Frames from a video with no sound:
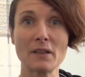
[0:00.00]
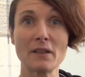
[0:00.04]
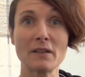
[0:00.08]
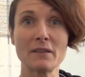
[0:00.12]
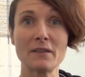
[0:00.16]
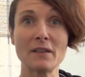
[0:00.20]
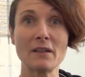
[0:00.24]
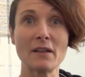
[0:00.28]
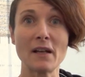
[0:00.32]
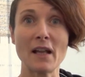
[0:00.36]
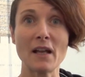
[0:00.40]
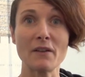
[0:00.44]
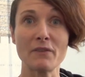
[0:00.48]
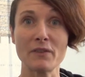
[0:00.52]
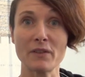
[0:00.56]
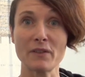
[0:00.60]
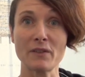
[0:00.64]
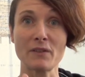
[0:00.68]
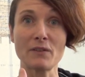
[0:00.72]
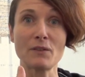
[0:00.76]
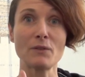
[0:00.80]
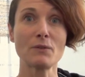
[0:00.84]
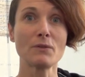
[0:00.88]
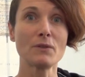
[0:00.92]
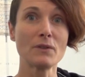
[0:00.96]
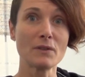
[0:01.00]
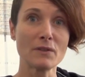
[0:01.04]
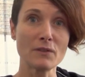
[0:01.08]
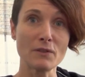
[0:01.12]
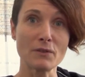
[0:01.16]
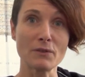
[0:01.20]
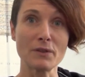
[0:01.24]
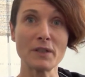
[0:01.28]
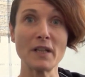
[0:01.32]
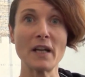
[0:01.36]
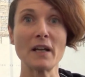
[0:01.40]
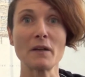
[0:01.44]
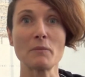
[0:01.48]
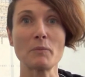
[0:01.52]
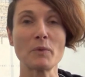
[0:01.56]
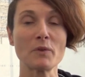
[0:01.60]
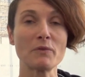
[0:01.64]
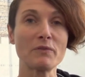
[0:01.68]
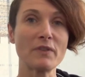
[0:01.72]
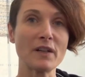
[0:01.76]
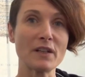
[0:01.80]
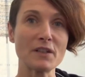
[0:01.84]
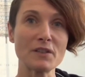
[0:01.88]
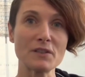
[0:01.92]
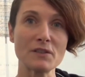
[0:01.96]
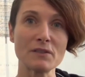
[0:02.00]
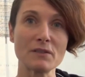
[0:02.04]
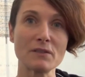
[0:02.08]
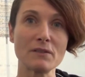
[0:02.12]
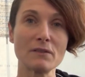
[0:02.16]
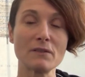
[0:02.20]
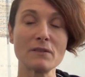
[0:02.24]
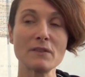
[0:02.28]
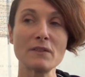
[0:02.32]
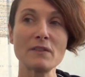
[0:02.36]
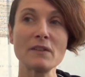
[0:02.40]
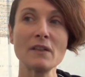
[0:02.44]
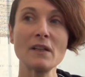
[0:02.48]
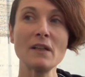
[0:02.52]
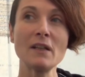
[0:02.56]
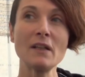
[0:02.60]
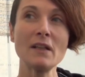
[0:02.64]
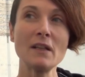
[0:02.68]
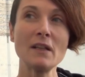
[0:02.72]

their life as students or young professionals.